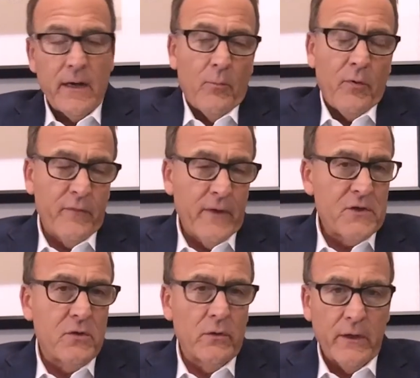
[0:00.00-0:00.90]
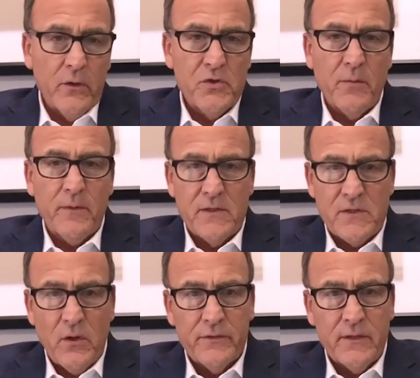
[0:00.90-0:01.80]
professional leadership
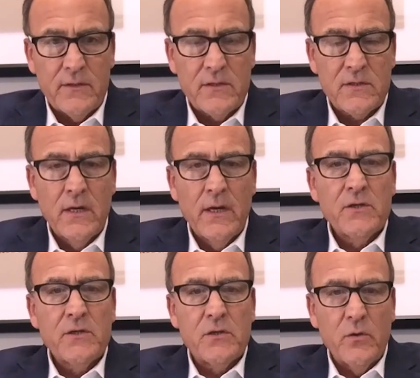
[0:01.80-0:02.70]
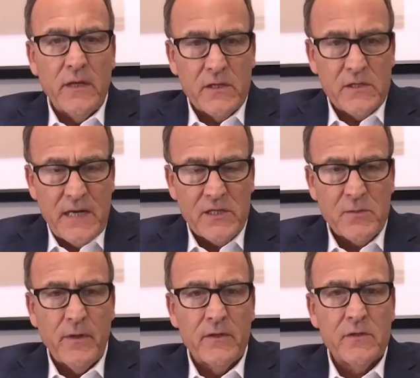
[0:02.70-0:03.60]
consultants to do the
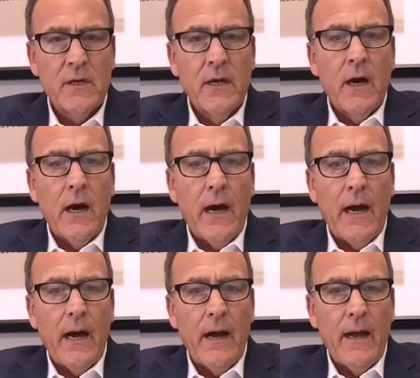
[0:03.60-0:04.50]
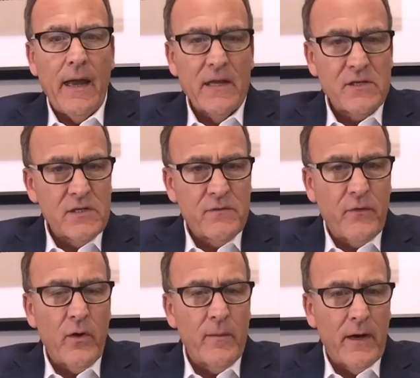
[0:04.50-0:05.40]
assessment. It's
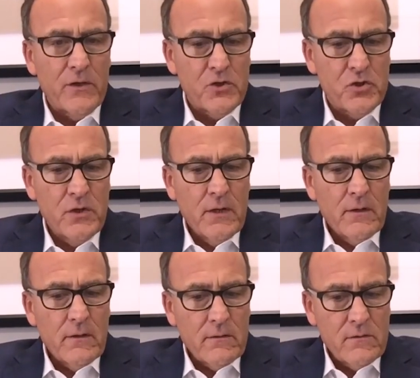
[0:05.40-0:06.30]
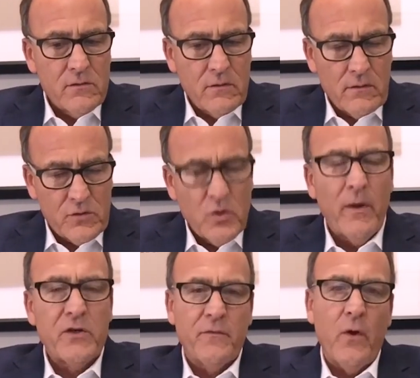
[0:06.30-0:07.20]
very much, too
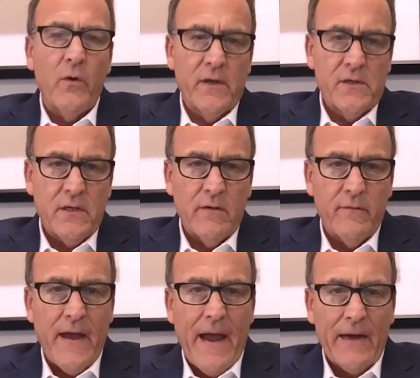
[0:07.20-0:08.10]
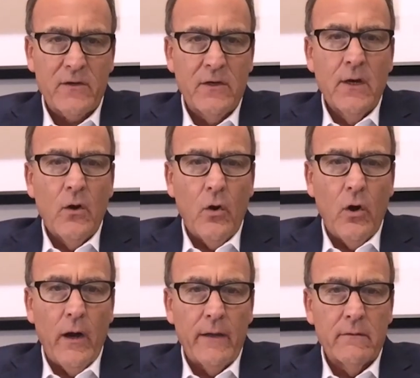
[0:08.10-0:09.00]
much focused, in fact,
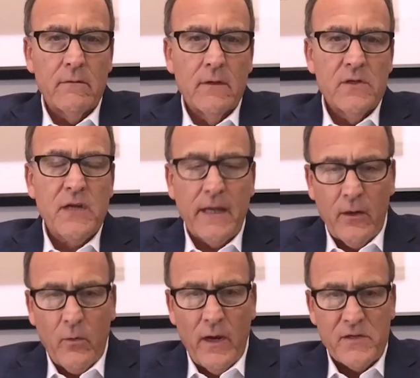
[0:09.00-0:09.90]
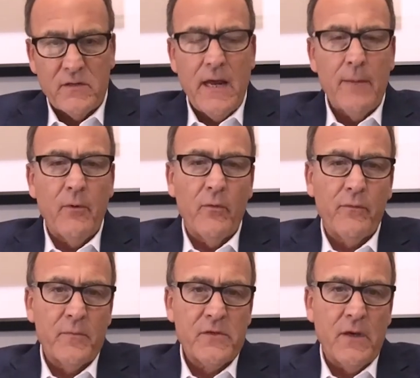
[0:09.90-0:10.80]
on sitting across the table
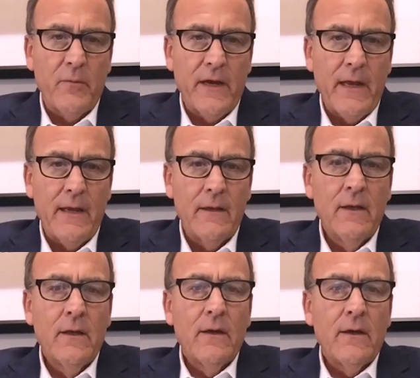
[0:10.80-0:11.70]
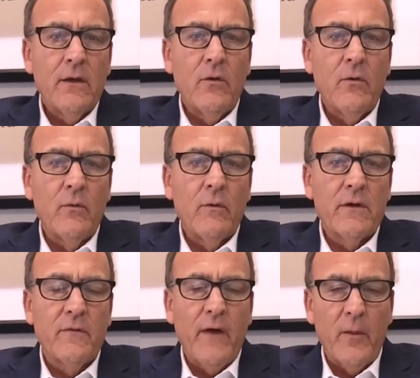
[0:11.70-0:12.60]
from somebody. You
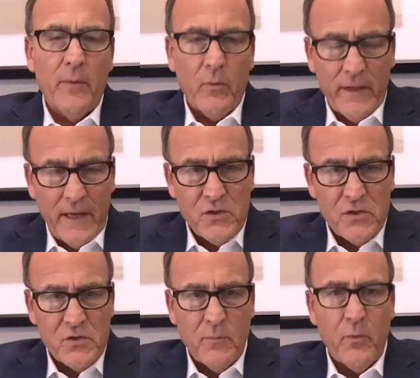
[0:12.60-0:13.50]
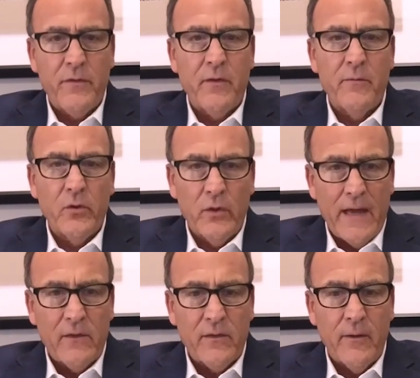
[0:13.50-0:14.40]
develop a relationship with them, you
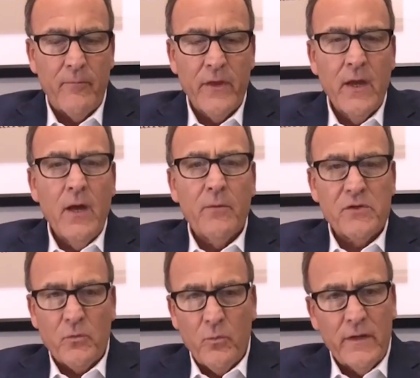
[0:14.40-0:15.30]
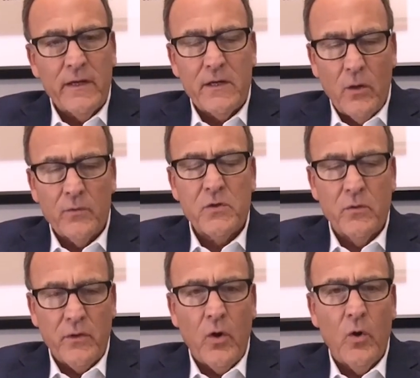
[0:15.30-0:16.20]
like them, but you really don't
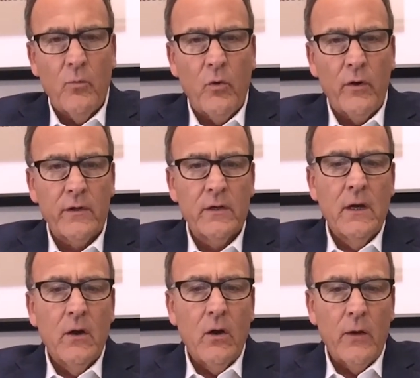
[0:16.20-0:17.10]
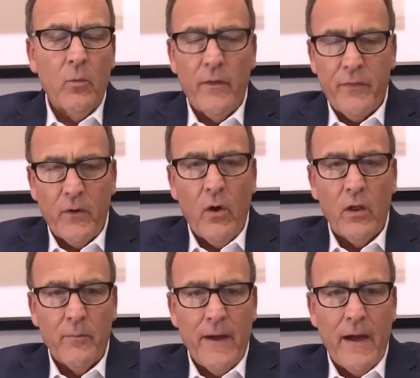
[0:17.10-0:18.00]
do the homework on what they're
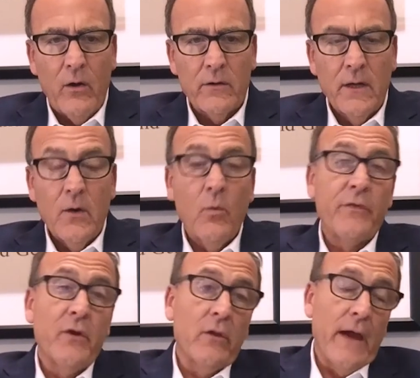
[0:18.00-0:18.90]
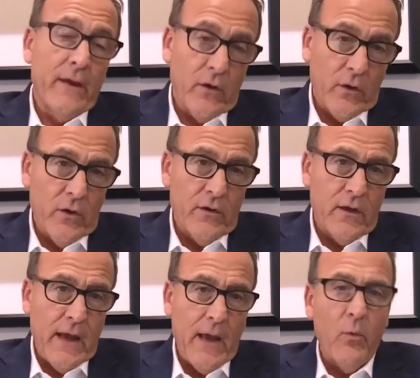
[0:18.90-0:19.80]
all about, what they're like on a good
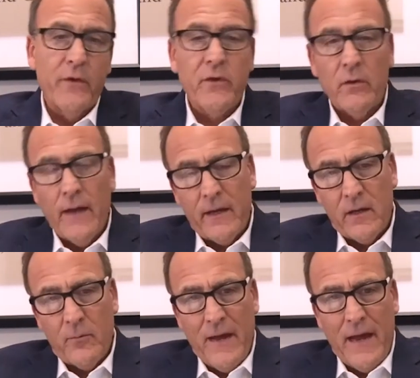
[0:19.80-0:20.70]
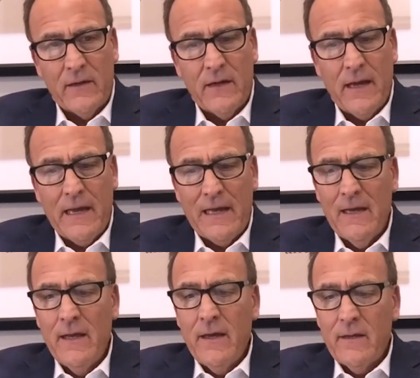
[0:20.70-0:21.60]
day, what they're like on a bad day.
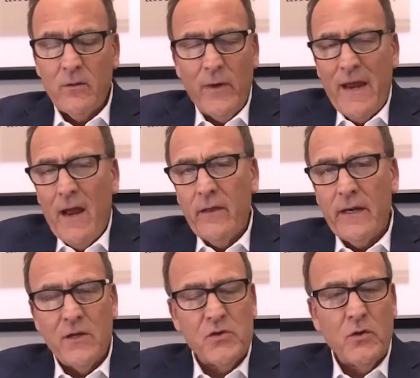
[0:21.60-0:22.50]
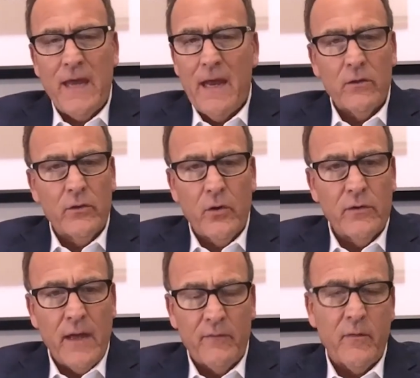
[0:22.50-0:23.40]
And the reality is you can't learn
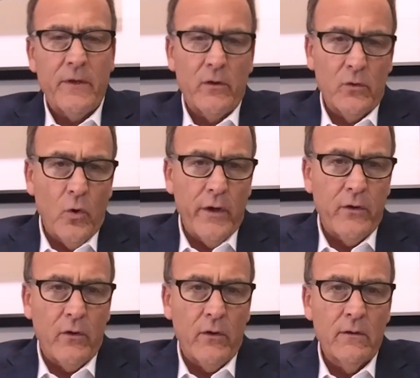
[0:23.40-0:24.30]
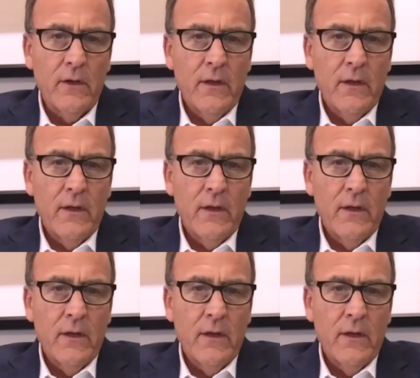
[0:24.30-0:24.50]
that from their lawyer,